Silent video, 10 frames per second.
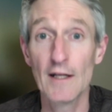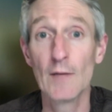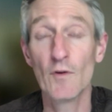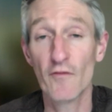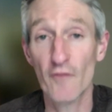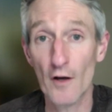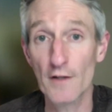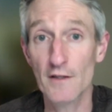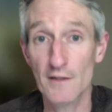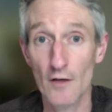but find
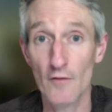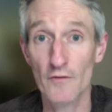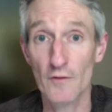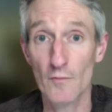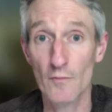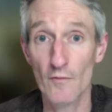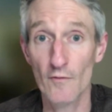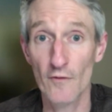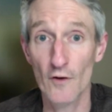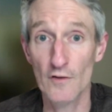yourself some
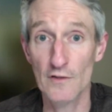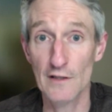first year,